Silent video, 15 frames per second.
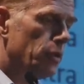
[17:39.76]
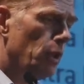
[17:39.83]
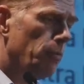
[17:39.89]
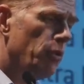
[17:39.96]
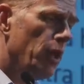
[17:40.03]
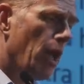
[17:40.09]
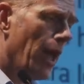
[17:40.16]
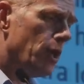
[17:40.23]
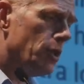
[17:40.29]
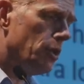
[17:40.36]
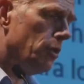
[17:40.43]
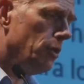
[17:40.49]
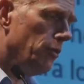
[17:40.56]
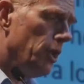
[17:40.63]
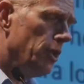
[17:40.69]
Some
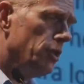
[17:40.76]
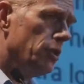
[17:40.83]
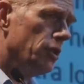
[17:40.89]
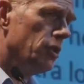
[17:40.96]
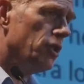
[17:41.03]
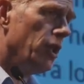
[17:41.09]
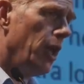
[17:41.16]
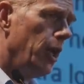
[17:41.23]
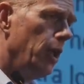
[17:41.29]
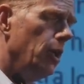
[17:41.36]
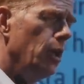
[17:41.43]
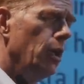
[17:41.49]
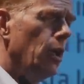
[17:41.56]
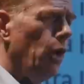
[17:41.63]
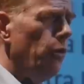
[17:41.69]
reaction to this is to say,
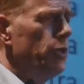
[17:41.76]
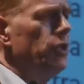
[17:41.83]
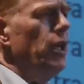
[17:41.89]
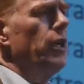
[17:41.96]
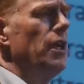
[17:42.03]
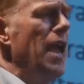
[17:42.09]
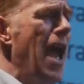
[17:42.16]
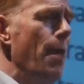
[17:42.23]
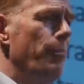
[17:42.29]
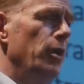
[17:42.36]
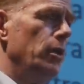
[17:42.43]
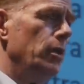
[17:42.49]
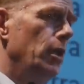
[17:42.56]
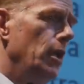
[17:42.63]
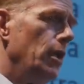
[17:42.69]
oh, it's not going to
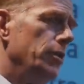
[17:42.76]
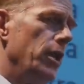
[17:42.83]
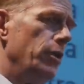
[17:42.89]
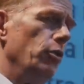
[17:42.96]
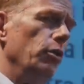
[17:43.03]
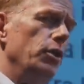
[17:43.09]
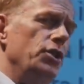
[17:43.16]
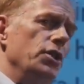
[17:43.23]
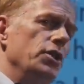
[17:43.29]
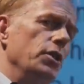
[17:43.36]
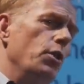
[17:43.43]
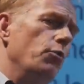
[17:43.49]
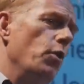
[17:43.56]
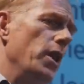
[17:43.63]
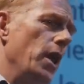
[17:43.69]
happen. Technology is
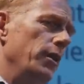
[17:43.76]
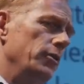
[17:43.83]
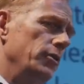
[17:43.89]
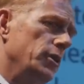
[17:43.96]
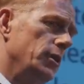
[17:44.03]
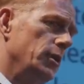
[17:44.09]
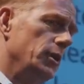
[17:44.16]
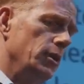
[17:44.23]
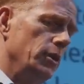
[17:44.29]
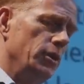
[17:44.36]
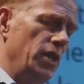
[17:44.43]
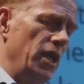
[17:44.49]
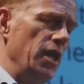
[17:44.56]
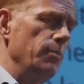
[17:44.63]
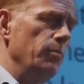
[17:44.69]
going to run out of
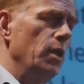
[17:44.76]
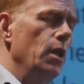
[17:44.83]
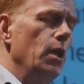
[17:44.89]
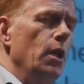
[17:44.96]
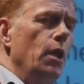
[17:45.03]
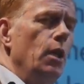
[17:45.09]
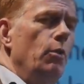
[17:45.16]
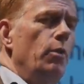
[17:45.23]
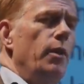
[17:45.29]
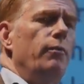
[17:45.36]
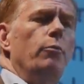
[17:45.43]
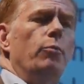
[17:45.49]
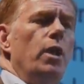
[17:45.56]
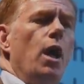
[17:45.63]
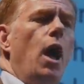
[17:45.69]
steam.
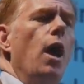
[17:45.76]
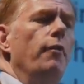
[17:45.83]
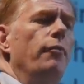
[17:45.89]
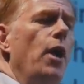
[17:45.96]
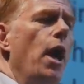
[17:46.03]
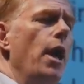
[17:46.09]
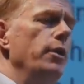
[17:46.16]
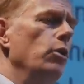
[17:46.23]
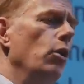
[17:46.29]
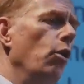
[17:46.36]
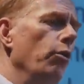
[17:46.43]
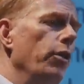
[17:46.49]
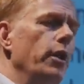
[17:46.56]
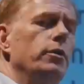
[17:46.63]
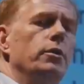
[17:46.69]
We've, we have had
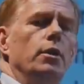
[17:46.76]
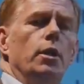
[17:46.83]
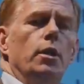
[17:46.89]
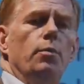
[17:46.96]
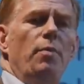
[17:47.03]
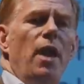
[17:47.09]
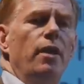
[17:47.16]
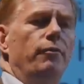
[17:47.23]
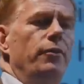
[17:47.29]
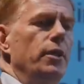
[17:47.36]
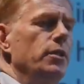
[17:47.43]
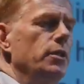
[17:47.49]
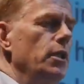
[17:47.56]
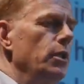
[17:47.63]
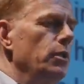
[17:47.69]
all that, uh, the
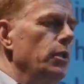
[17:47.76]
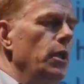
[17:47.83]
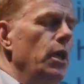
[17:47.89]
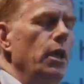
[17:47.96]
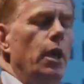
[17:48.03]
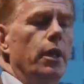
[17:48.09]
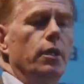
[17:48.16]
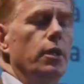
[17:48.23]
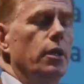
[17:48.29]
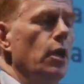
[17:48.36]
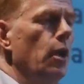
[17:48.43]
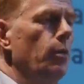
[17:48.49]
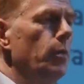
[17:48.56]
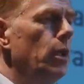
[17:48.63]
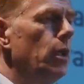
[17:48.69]
benefits that uh, are going to
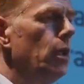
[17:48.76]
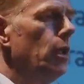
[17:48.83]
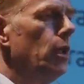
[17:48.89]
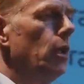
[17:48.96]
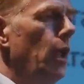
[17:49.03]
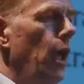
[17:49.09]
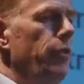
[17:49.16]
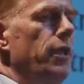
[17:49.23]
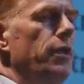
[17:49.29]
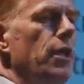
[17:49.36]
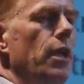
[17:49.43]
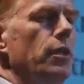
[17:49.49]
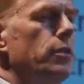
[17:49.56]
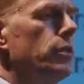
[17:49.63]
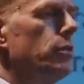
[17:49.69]
come. I think
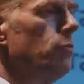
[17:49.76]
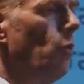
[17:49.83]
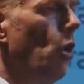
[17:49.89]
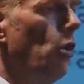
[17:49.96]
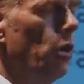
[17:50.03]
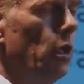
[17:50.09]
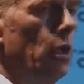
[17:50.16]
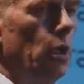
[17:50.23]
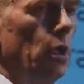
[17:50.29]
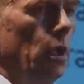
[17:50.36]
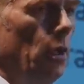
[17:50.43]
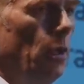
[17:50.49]
that's wrong.